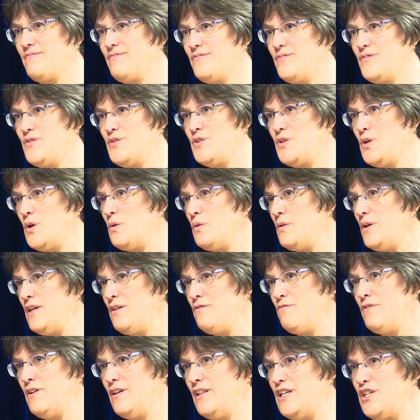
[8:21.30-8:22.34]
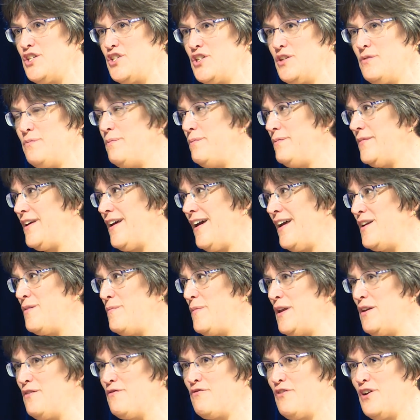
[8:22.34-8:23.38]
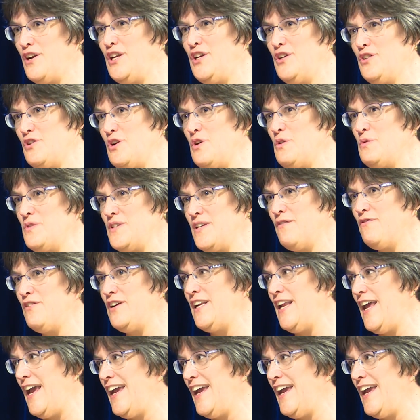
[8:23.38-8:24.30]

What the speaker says: So it really should kind of be in front of your nose every day.